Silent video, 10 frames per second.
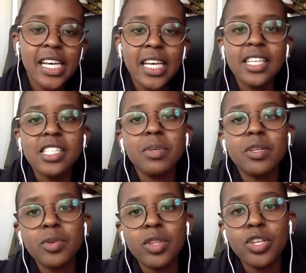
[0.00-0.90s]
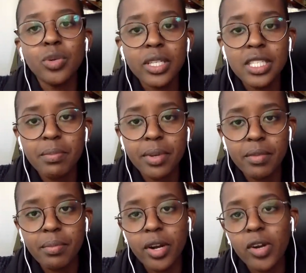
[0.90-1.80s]
He has been with the UNDP
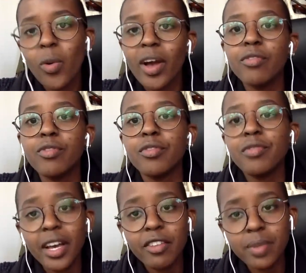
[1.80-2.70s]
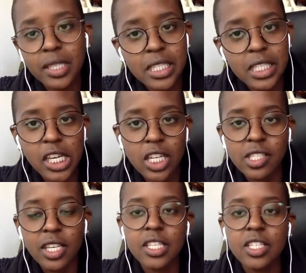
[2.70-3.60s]
in Paraguay for 5+
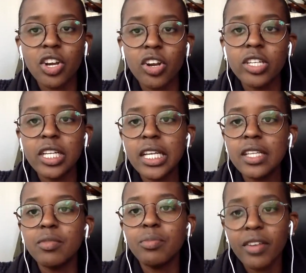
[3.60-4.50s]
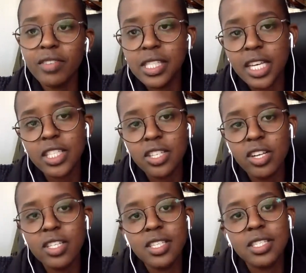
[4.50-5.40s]
years and is currently the private sector
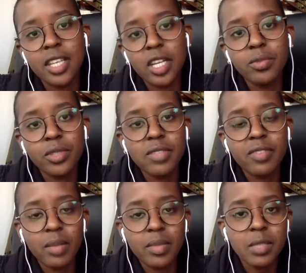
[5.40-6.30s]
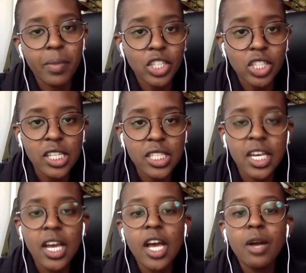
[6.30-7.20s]
and sustainable development specialist
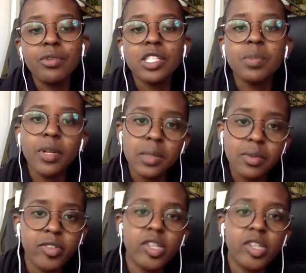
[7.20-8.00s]
responsible for